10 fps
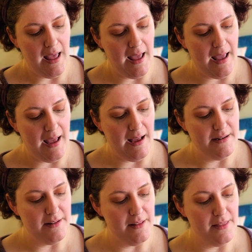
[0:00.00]

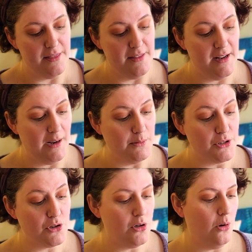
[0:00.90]
And then I
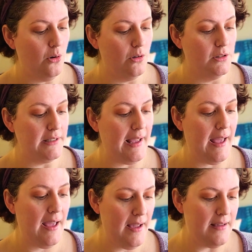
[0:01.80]
was told,
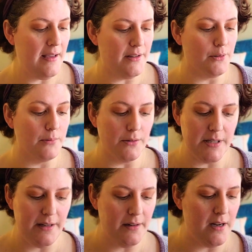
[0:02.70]
hey, yeah, your
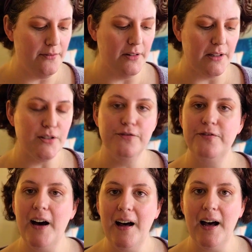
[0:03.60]
rotator cuff looks
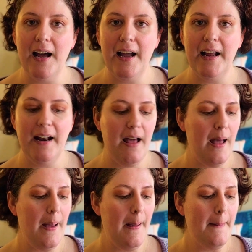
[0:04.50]
fine,
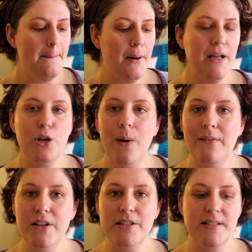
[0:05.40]
but you have
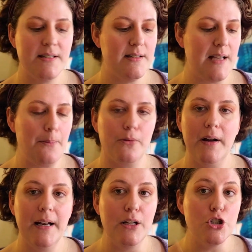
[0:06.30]
a
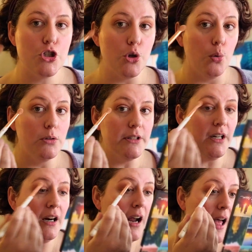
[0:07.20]
separated shoulder
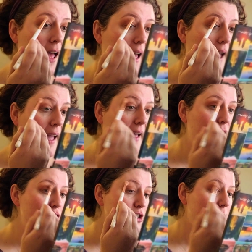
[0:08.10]

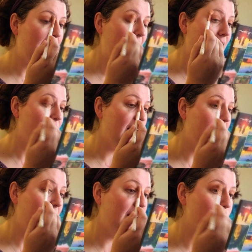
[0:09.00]
and you have
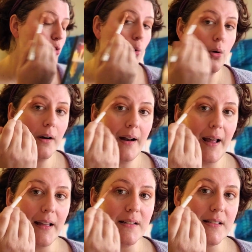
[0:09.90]
a torn
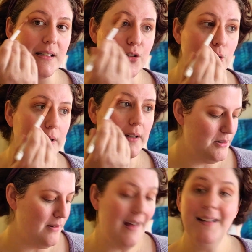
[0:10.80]
AC joint.
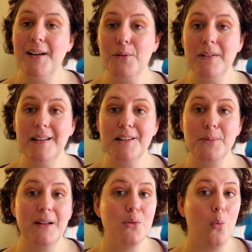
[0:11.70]
So that like really
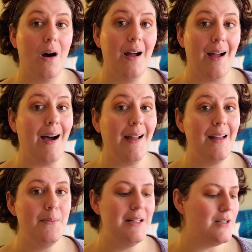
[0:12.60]
explains why I
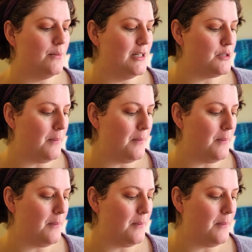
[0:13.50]
am in so much